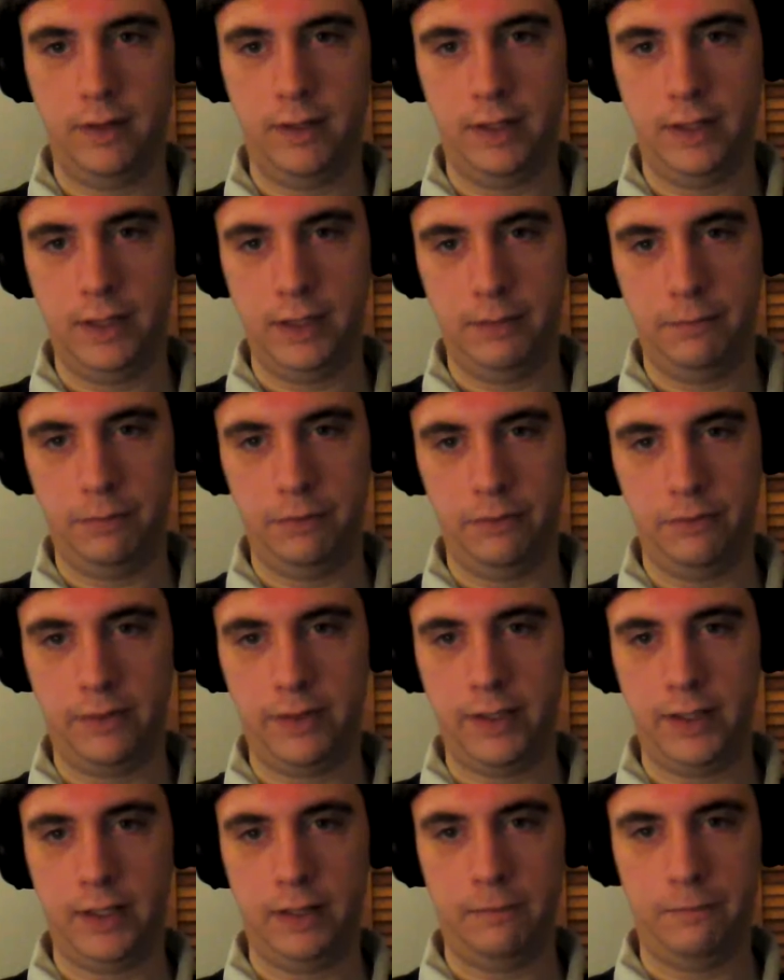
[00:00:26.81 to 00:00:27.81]
the blue
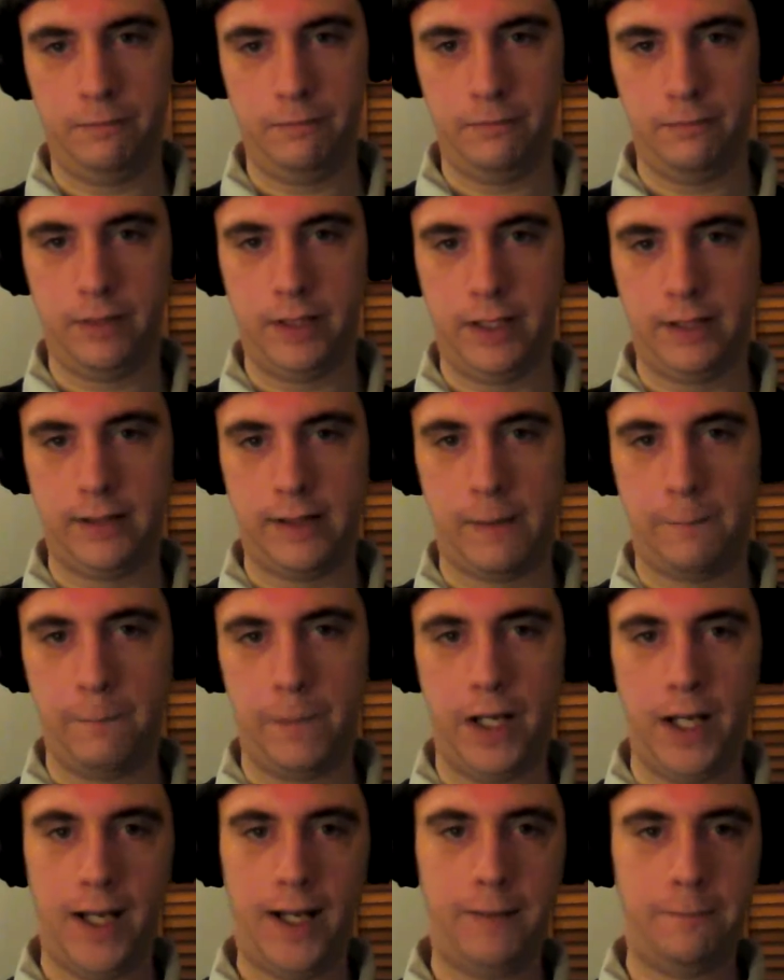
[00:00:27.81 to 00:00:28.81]
team gets a
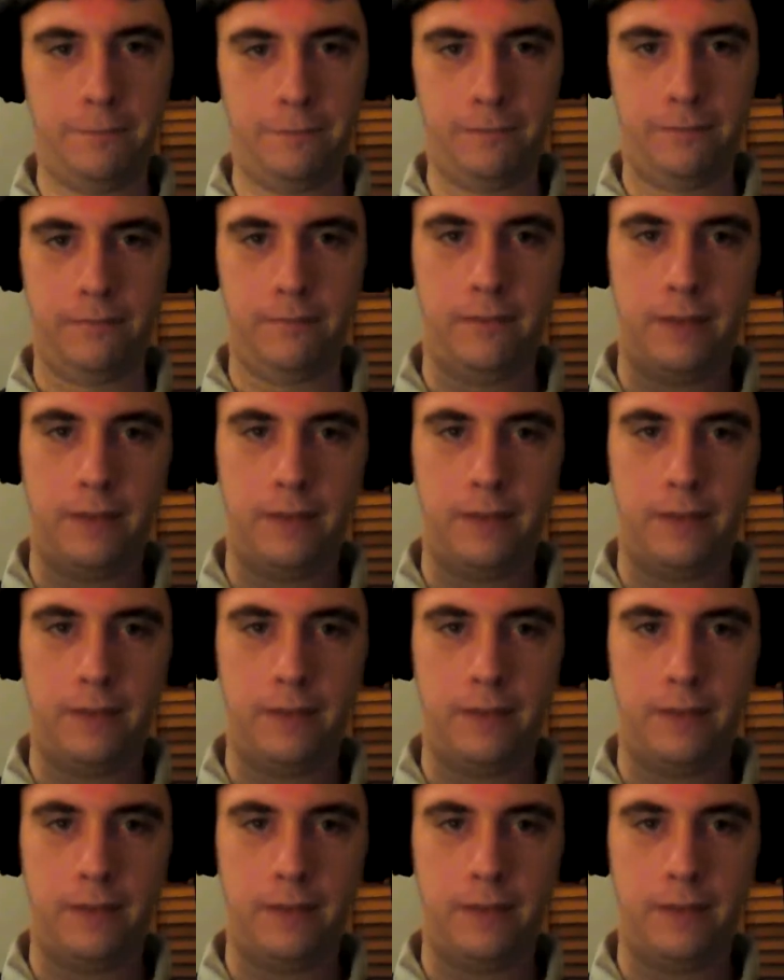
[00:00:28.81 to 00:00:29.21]
bomb